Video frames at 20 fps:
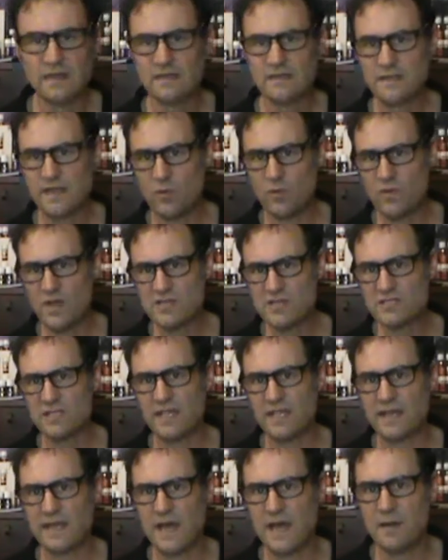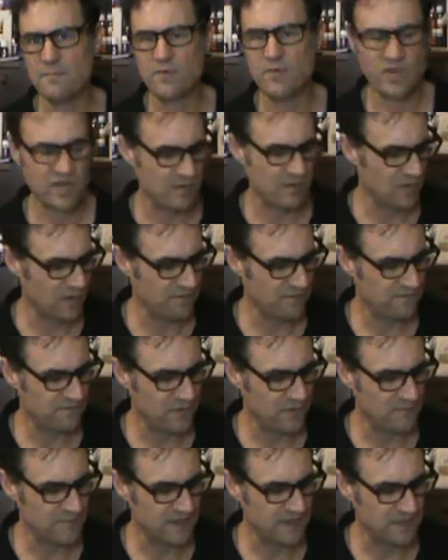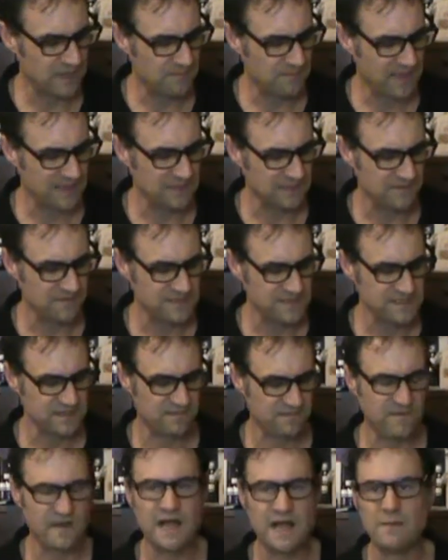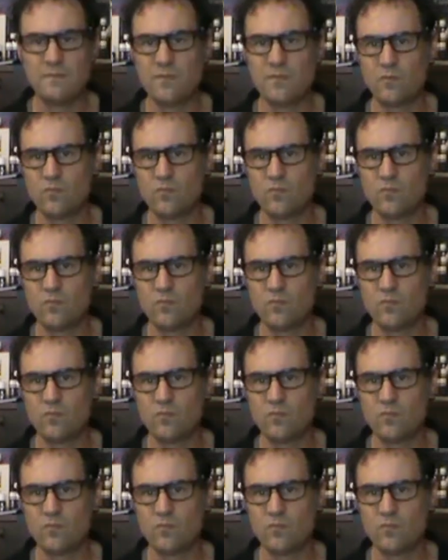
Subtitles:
Now, we actually get our bergamot from the Bella Vista farm,